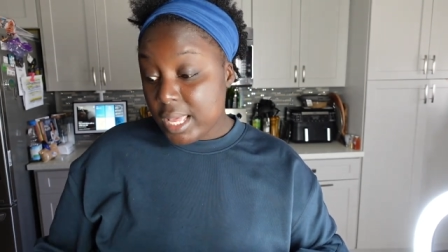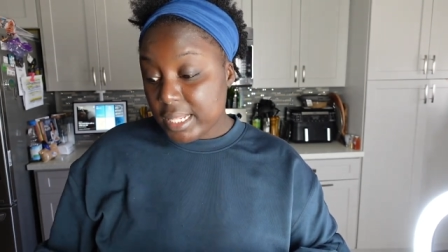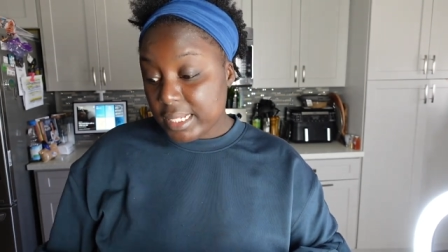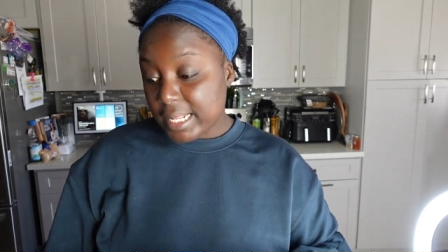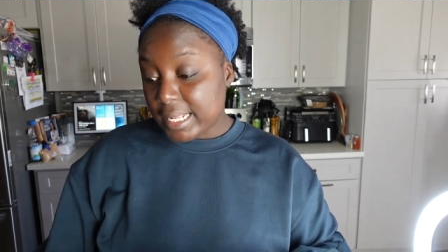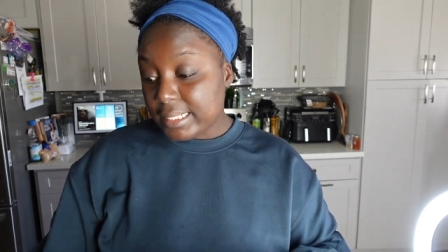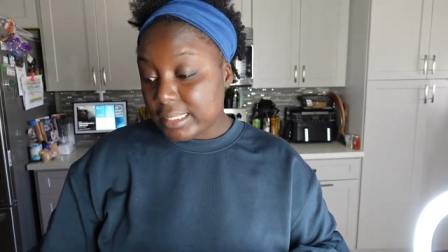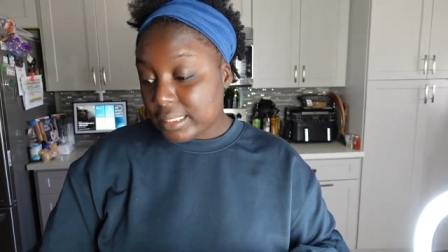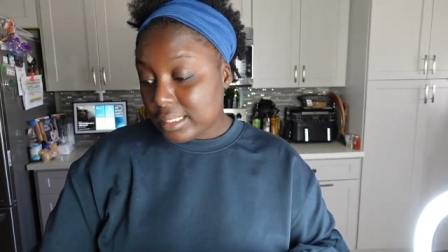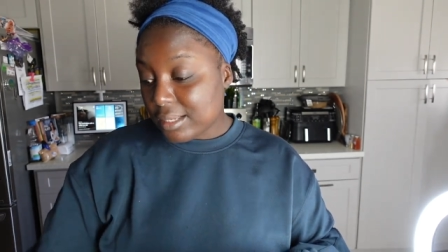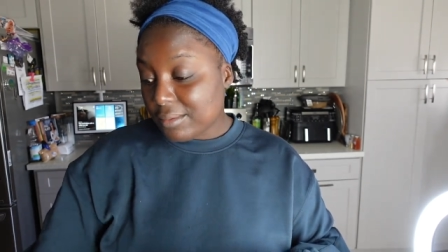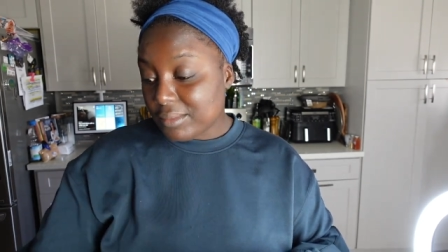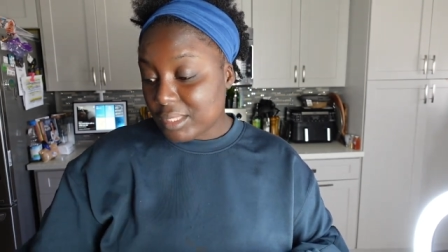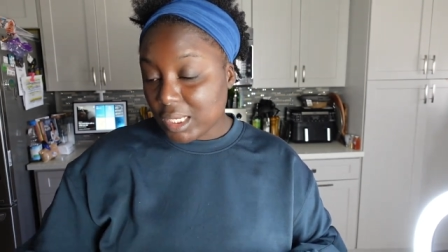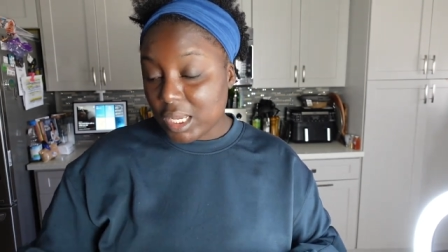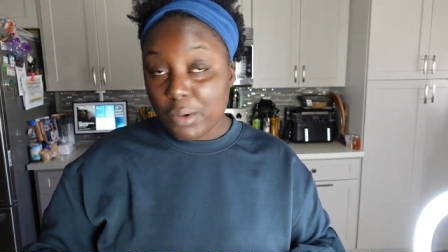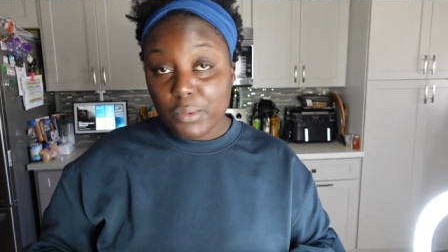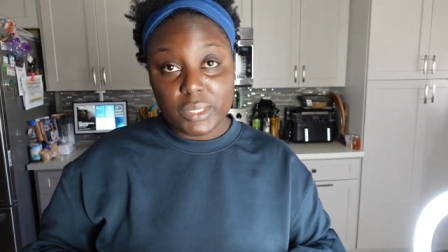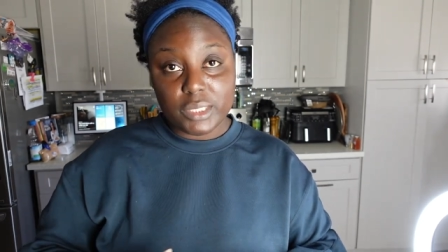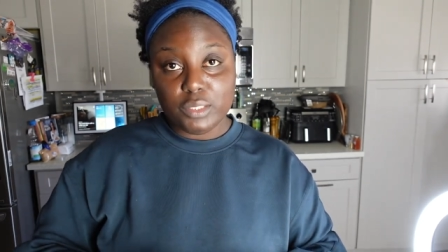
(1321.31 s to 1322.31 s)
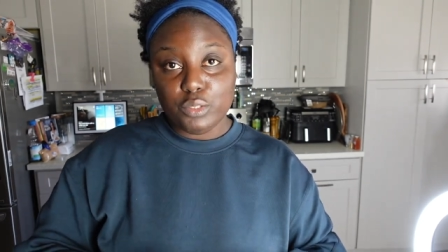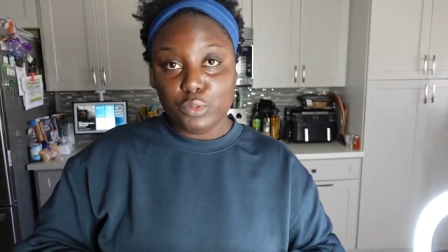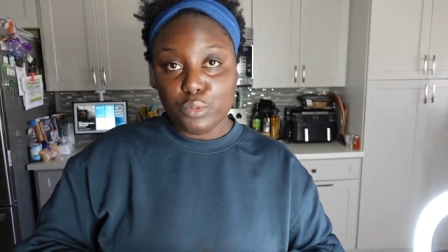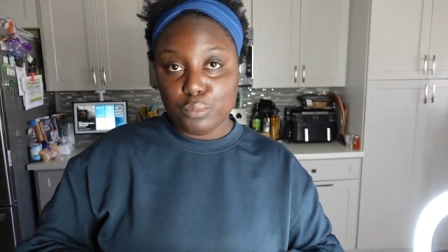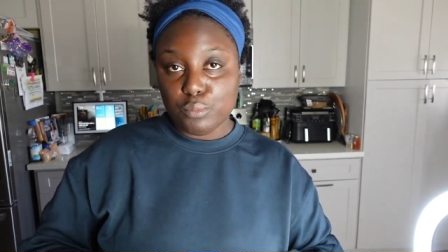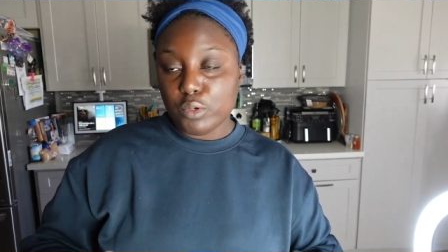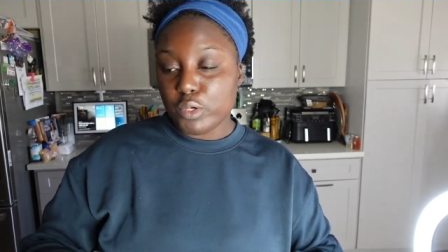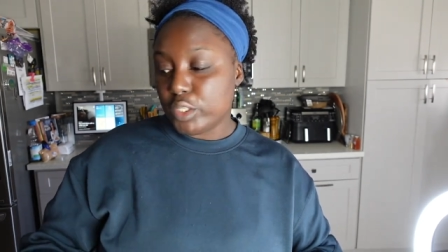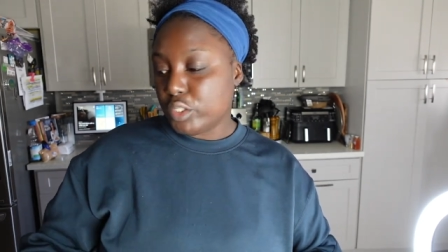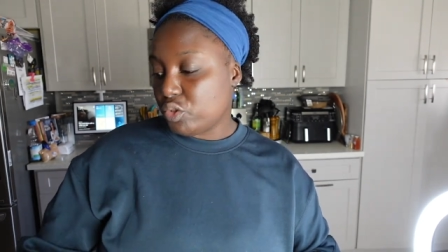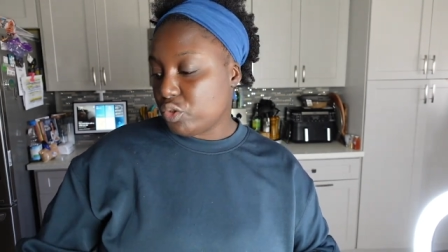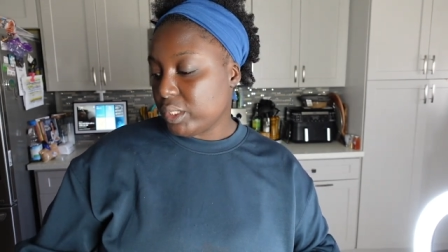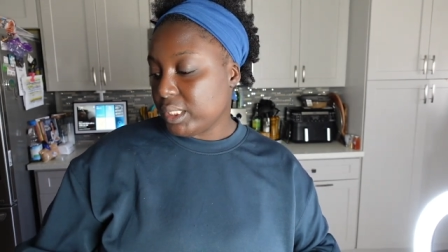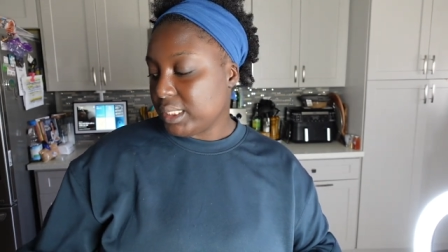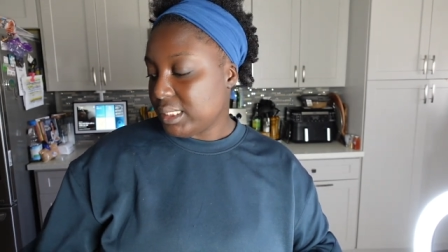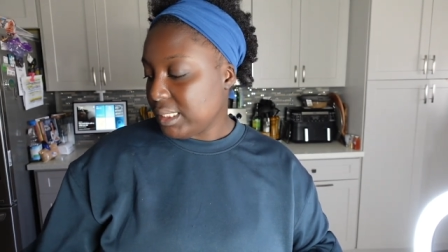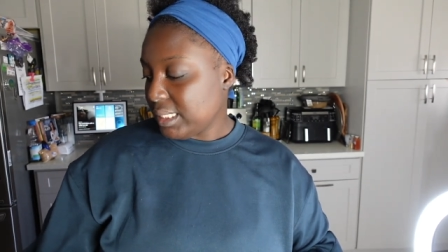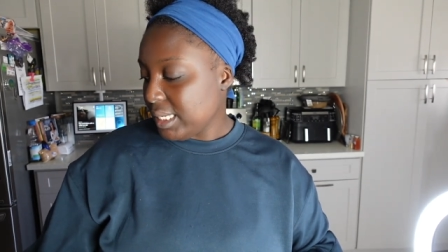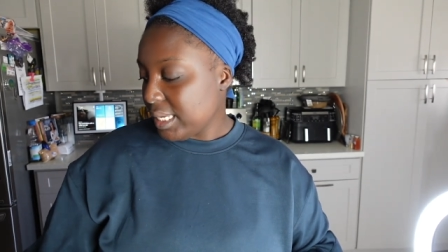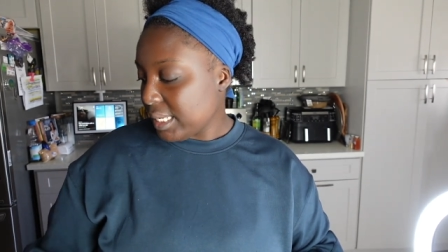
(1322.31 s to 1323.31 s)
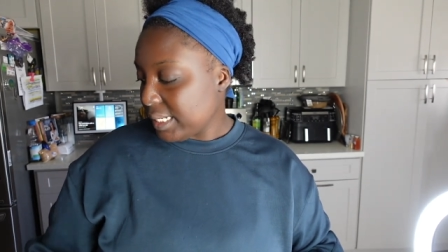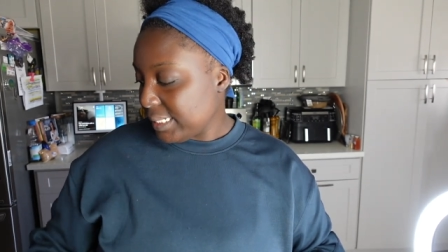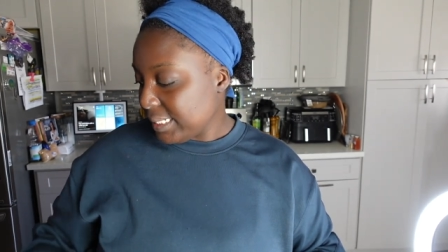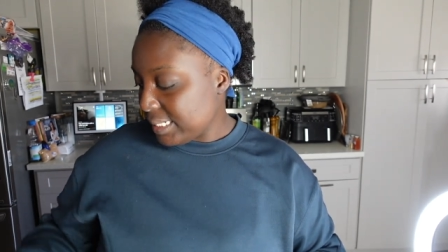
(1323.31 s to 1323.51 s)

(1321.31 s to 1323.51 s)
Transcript: that is something i want to do more is drink tea at